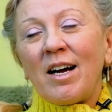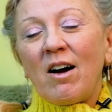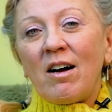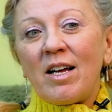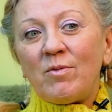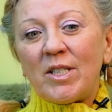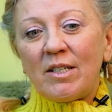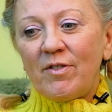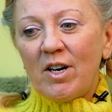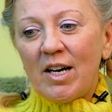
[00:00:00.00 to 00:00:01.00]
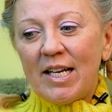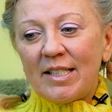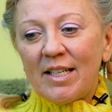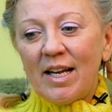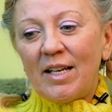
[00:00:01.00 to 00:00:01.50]
I would
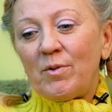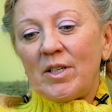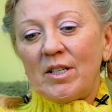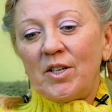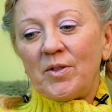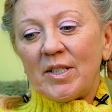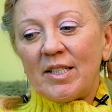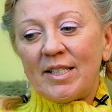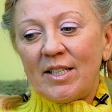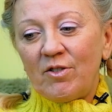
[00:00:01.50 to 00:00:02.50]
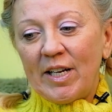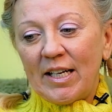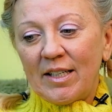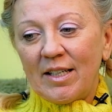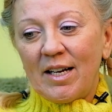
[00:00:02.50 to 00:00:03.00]
advise anyone who's
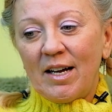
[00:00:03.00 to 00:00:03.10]
considering